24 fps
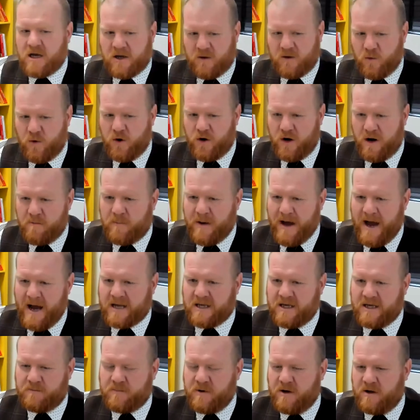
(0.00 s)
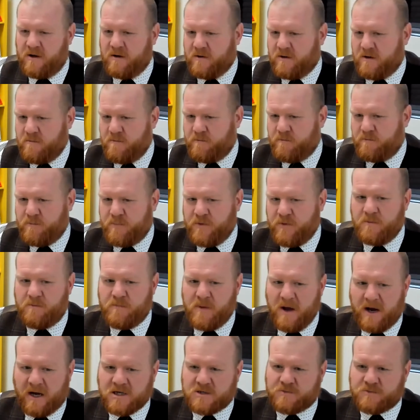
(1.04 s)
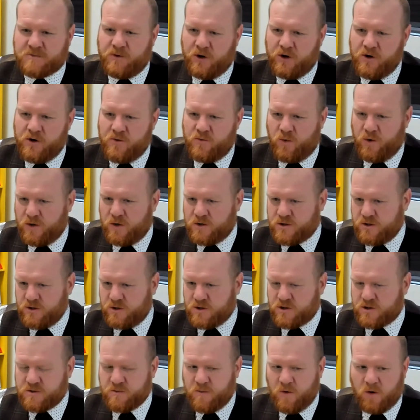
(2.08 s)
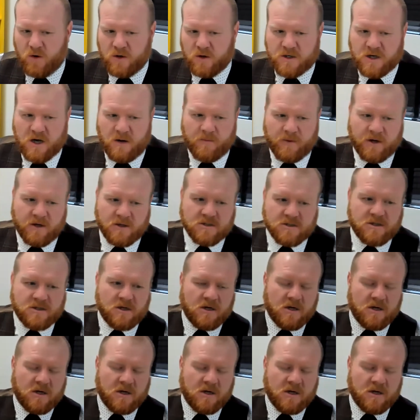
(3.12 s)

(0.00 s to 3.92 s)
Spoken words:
were impacted, but the biggest burden were to the smaller companies.